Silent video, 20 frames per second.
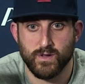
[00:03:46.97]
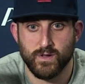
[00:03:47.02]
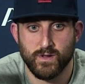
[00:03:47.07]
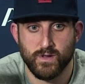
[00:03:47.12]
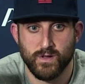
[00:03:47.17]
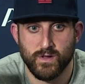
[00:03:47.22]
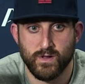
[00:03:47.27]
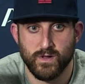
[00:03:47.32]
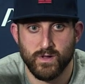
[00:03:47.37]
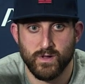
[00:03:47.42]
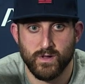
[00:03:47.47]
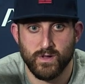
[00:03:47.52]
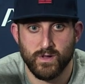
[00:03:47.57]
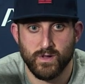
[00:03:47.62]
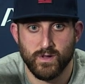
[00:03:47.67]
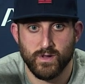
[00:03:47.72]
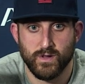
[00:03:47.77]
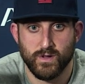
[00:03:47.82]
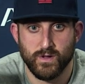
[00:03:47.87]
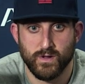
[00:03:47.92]
to ask
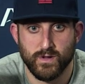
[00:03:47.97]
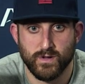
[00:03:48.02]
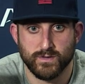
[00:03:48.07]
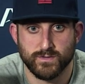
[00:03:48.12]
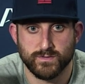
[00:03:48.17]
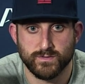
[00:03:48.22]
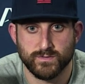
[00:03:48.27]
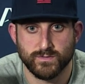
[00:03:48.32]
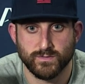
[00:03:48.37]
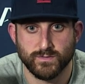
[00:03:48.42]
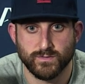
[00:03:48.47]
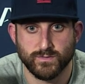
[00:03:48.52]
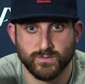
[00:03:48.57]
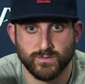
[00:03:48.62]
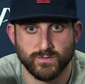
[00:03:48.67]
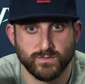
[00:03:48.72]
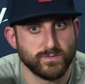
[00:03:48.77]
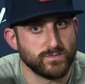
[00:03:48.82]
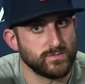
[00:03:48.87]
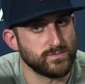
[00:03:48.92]
them why the goal wasn't
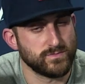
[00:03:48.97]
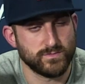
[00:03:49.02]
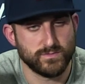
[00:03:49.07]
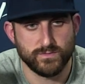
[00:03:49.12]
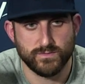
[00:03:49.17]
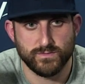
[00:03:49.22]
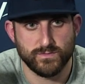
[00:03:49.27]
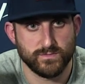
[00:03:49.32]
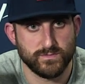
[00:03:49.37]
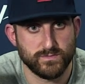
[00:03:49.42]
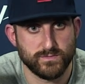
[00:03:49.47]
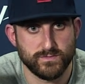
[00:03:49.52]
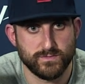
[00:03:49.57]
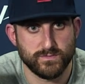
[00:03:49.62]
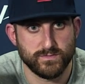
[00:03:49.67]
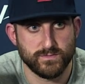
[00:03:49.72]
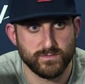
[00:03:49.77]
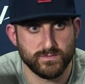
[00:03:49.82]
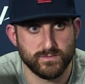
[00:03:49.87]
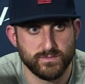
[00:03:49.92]
taken off as well, if that
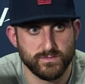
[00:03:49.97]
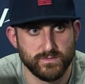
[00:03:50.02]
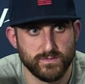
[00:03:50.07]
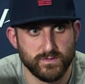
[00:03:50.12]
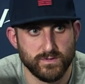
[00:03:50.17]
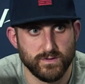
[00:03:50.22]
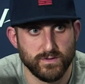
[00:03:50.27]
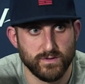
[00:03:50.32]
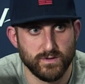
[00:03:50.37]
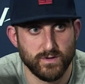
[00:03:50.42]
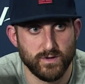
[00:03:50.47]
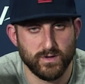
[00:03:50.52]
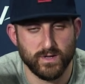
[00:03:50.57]
wasn't supposed to count?